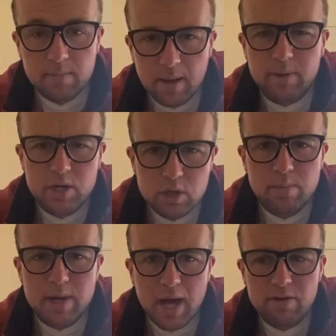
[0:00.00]
I'm going to do a
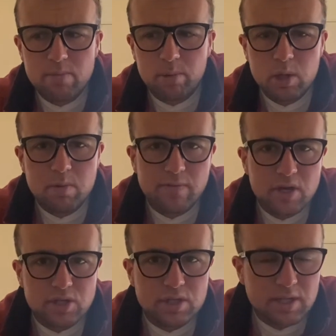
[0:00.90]
banana and blueberry
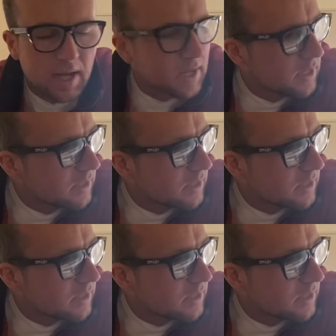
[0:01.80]
version today.